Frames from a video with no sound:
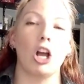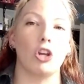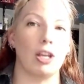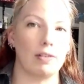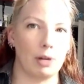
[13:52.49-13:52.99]

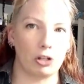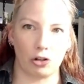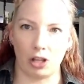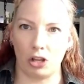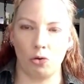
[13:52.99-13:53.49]
you have to make
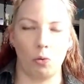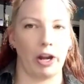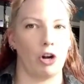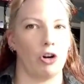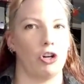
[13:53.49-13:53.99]
sure that you
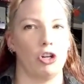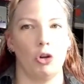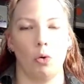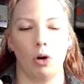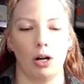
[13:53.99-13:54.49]
wear
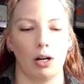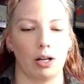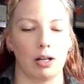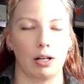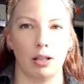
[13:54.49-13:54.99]
your
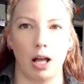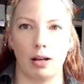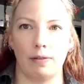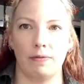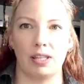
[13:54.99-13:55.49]

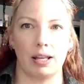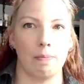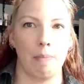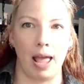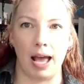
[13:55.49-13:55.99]
gloves
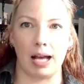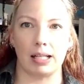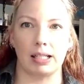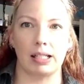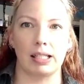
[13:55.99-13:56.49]
and
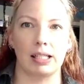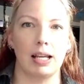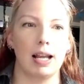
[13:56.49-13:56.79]
masks.